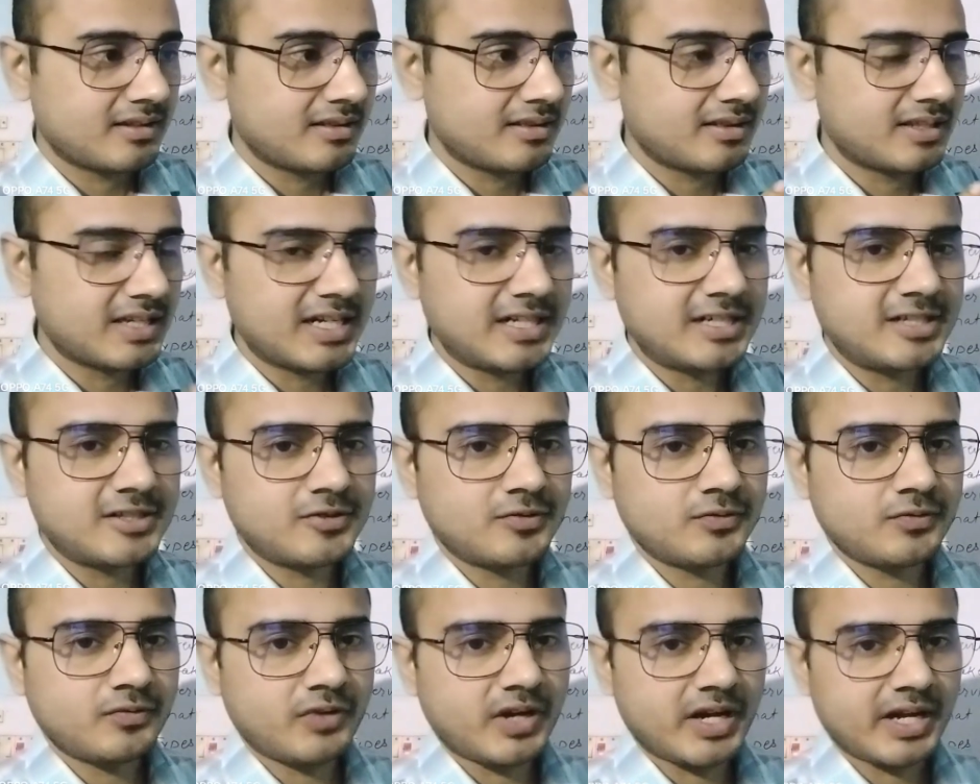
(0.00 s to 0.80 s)

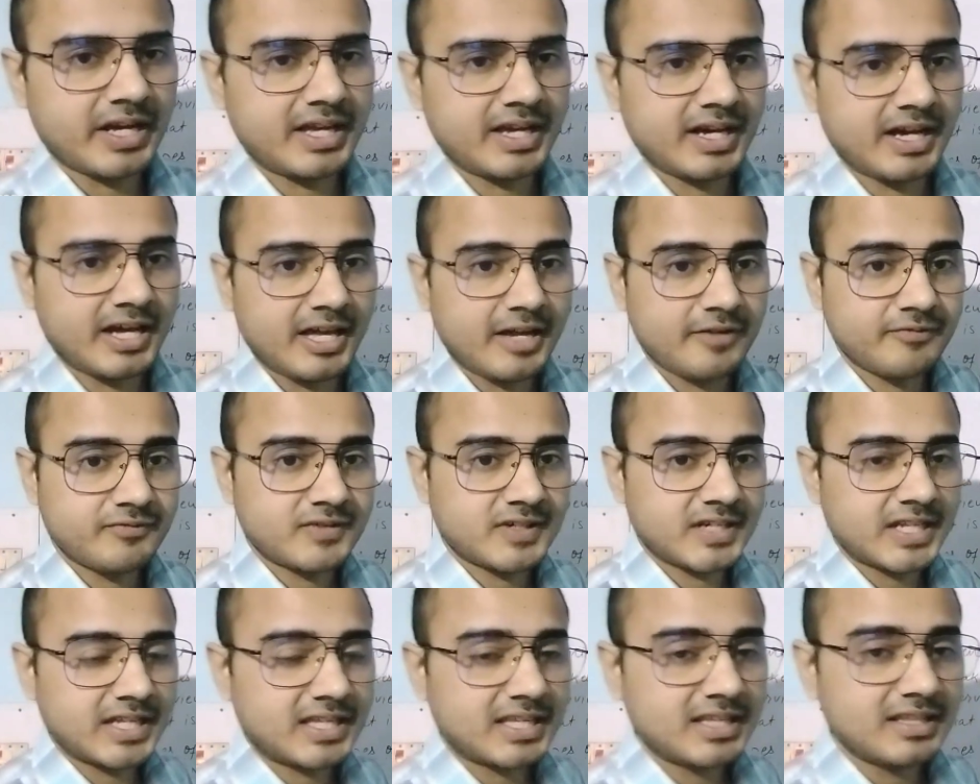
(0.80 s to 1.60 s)
That's why I have
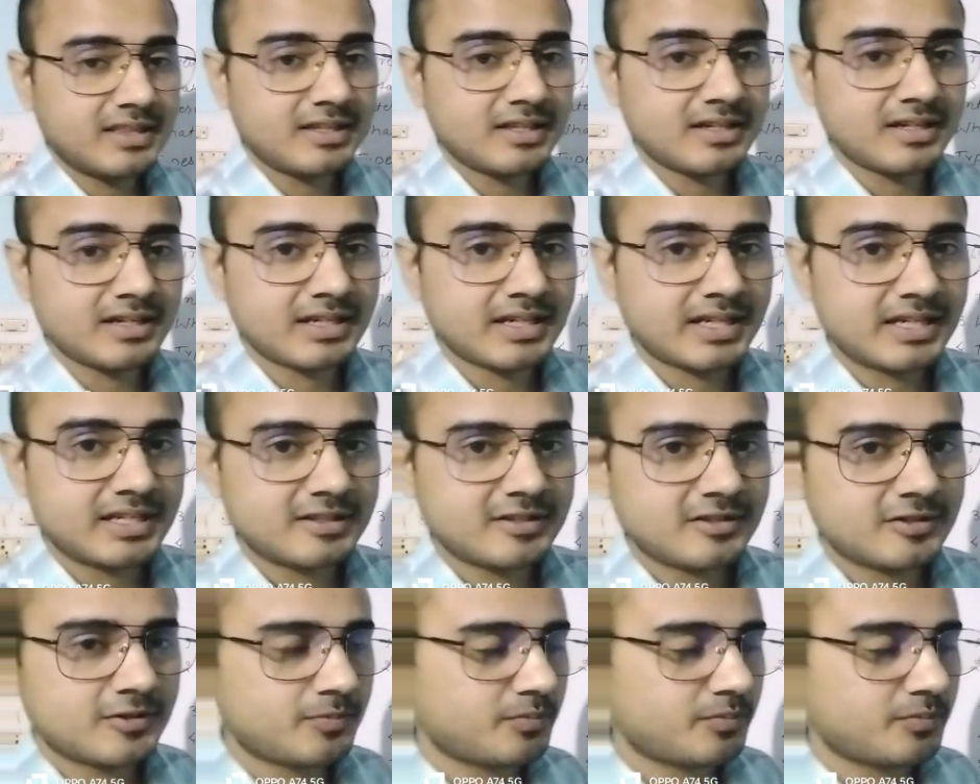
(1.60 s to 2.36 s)
taken the next